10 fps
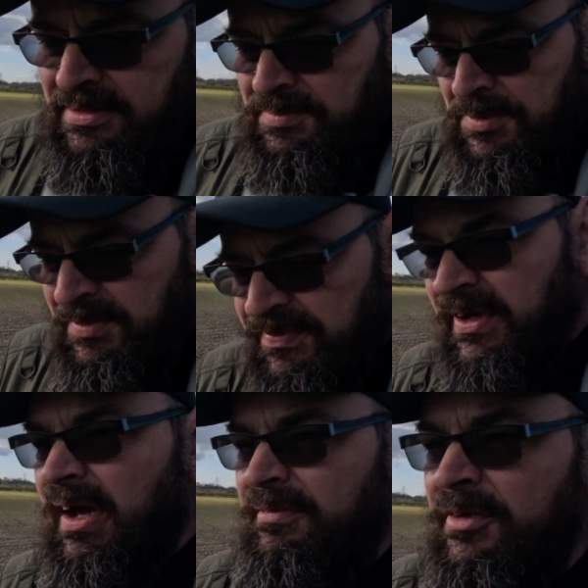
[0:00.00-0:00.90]
put my
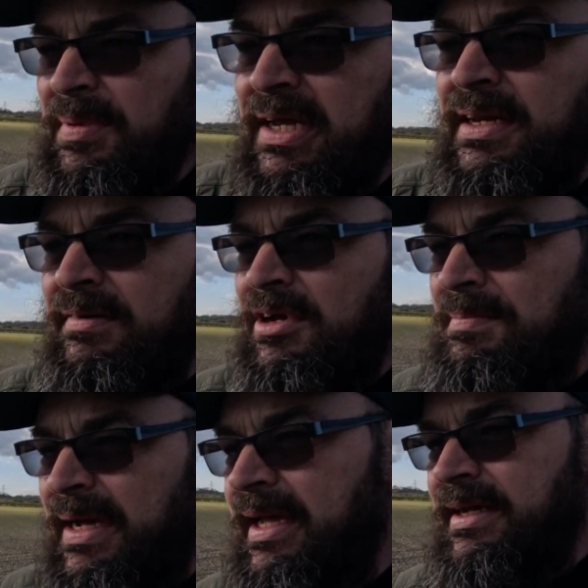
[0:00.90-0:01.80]
feet up for a bit, and now I've
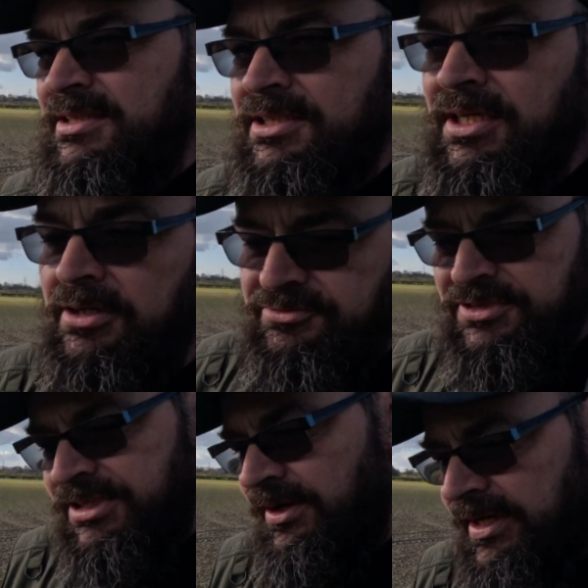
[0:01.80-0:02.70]
come back out into the
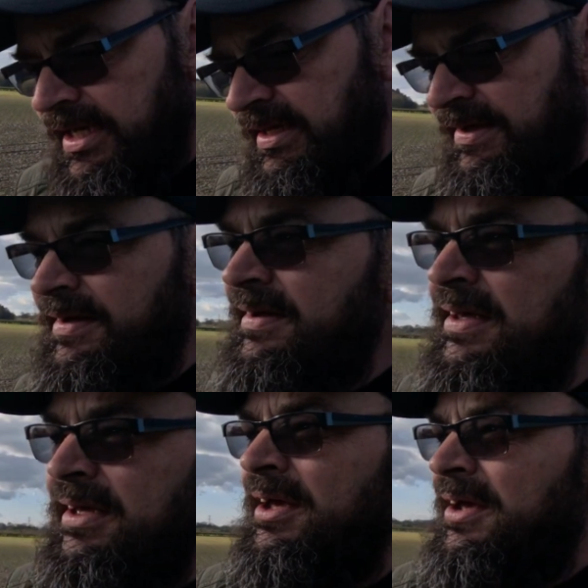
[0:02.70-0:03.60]
countryside.
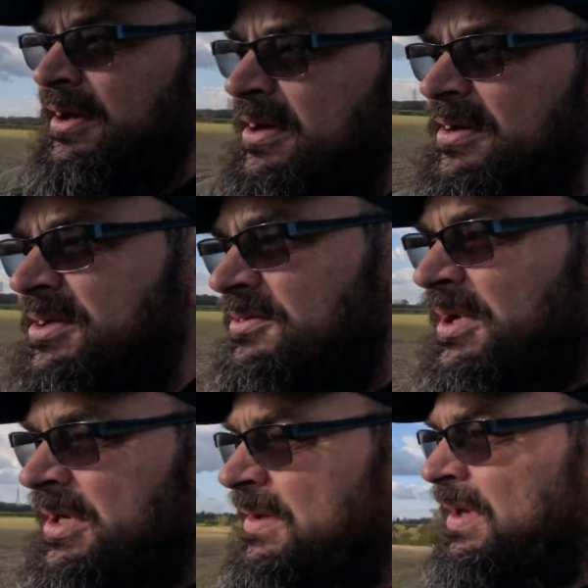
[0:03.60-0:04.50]
I'm going to do
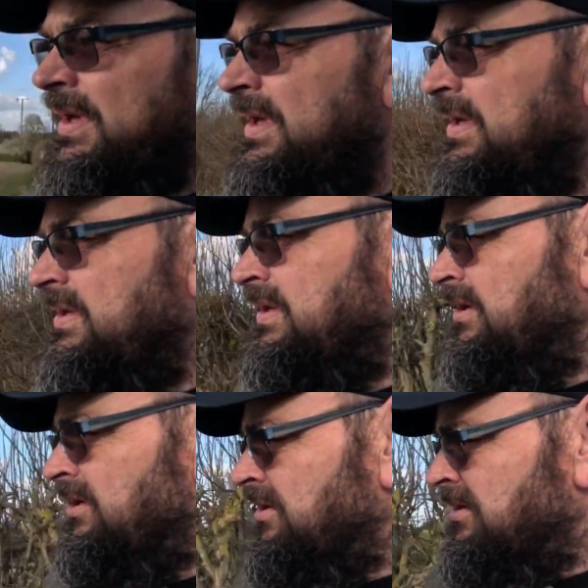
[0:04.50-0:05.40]
a
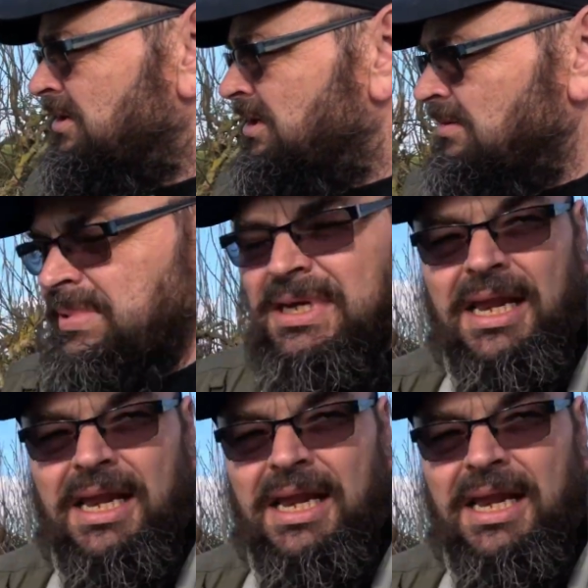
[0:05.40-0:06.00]
big